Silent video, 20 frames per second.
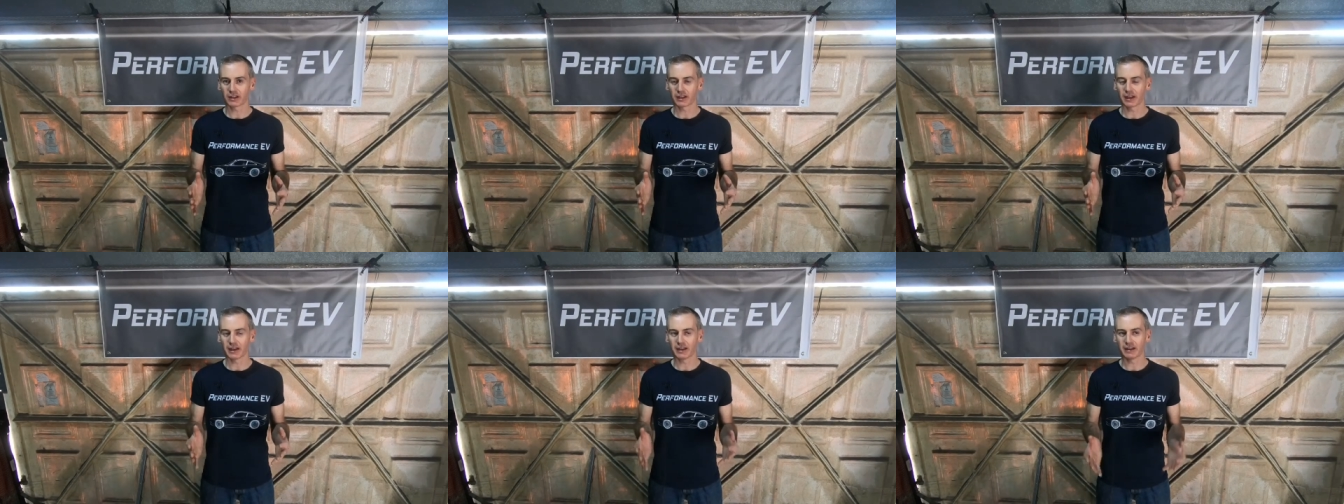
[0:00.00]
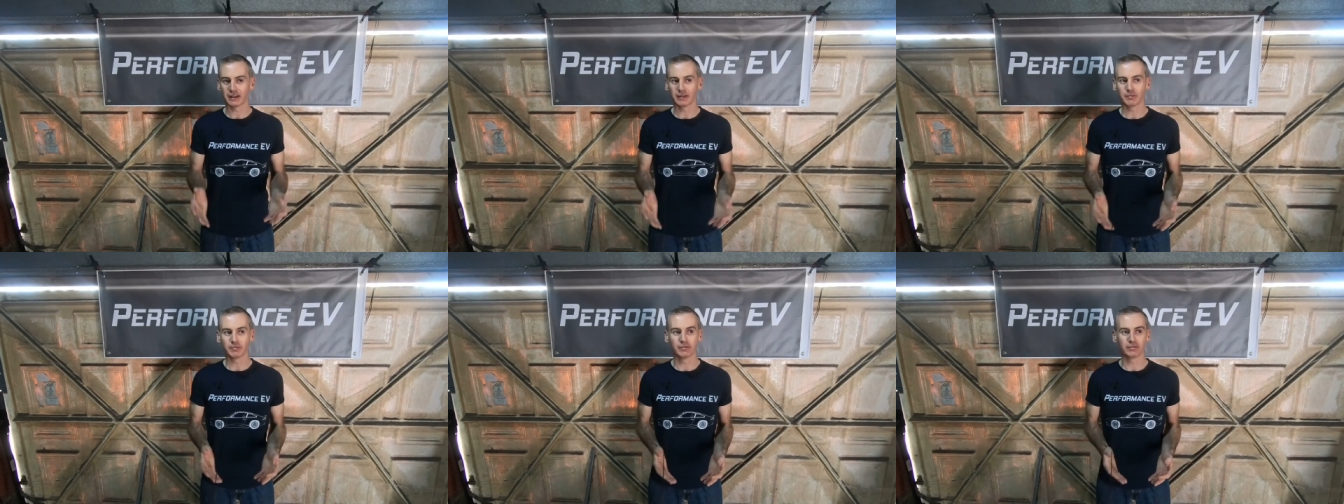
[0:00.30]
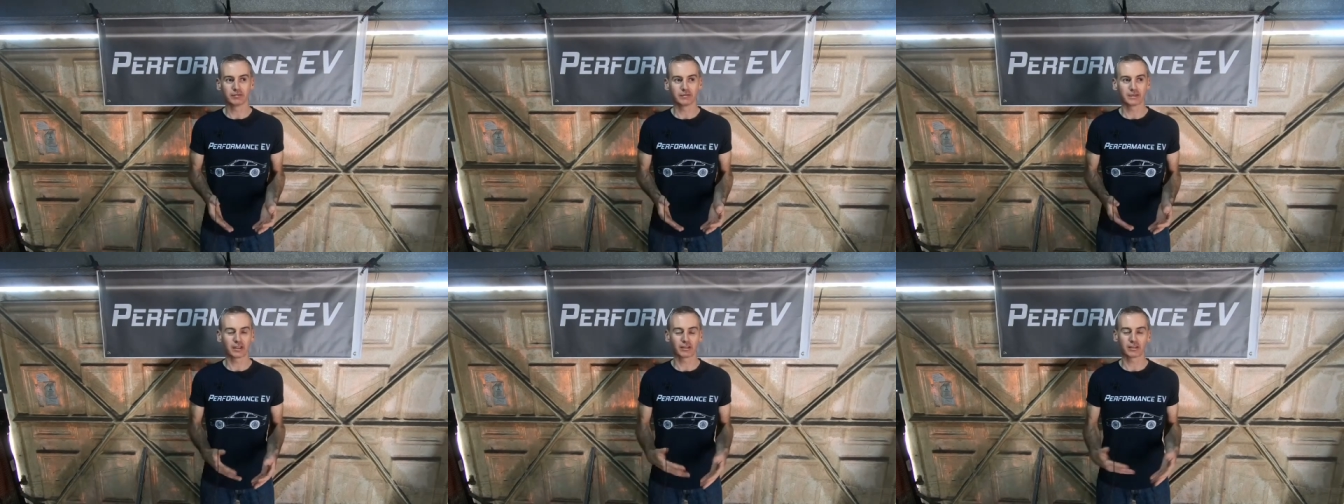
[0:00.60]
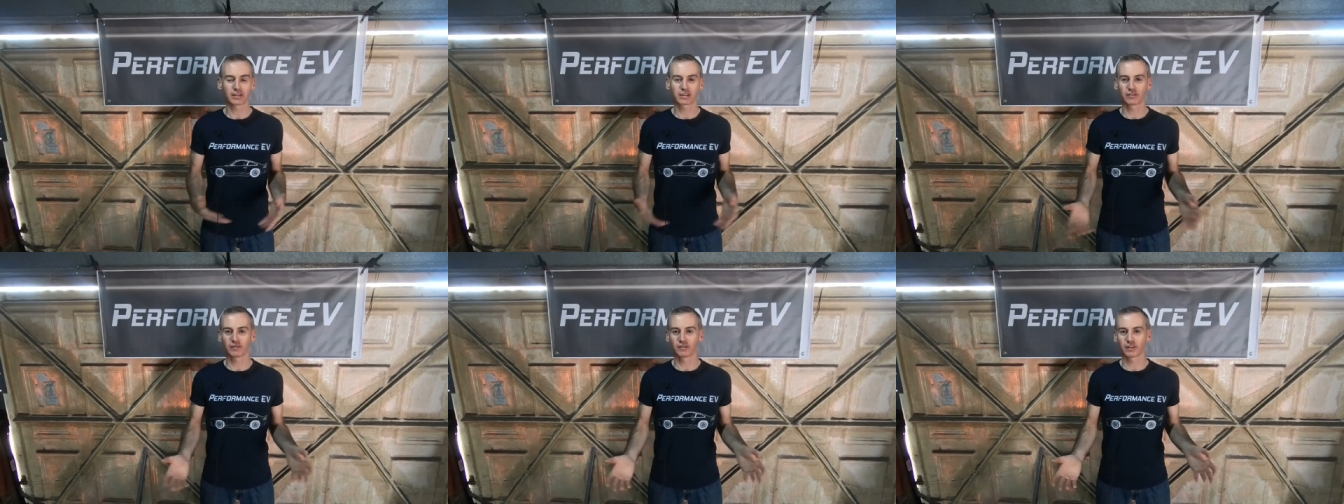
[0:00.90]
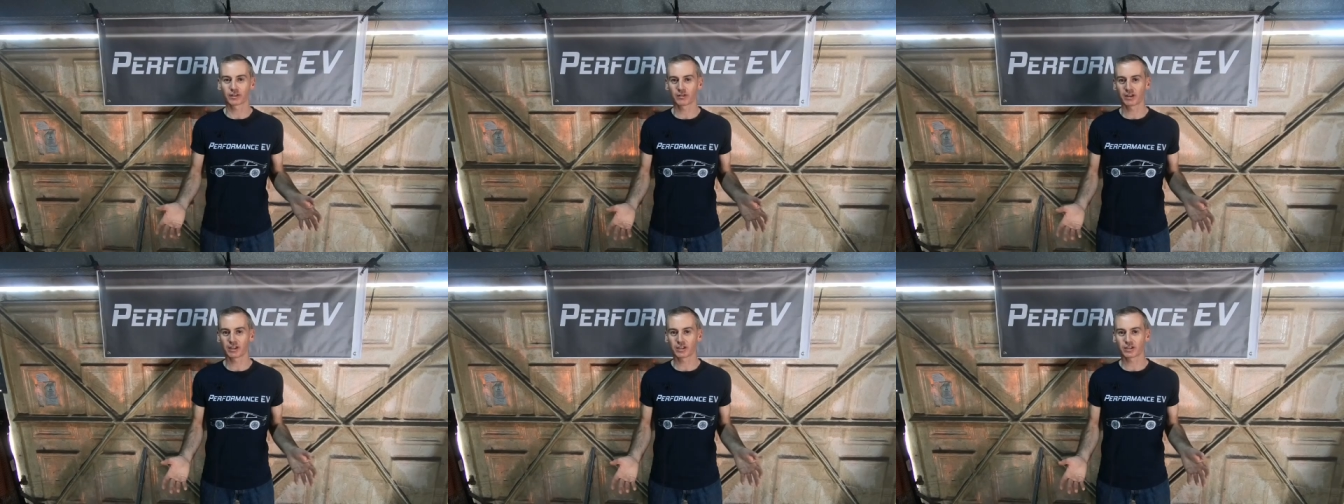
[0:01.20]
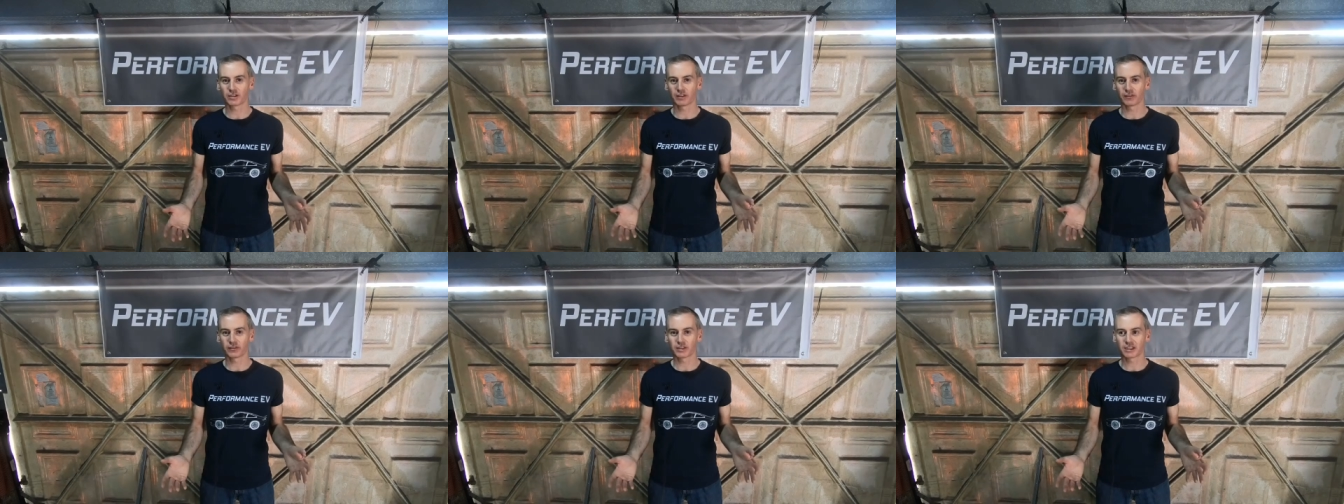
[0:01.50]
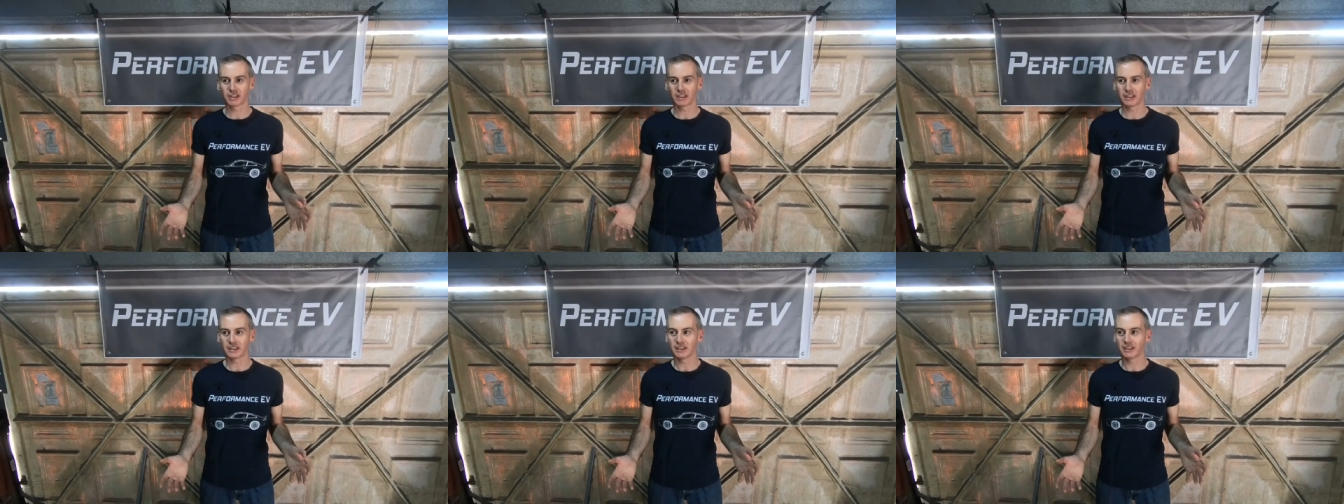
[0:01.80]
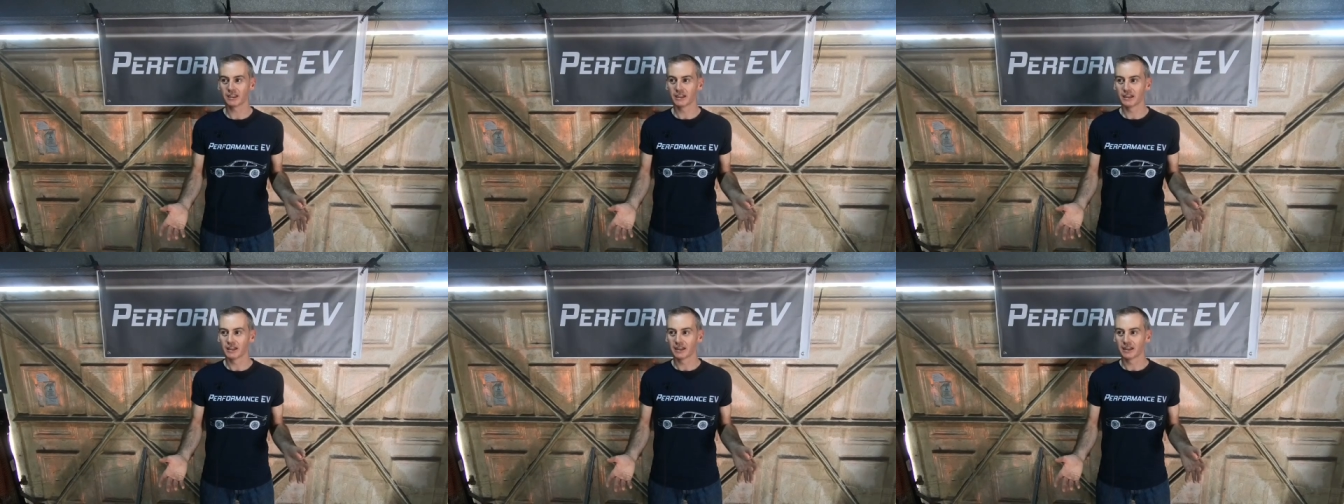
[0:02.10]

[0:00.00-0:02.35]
Um, now this configuration obviously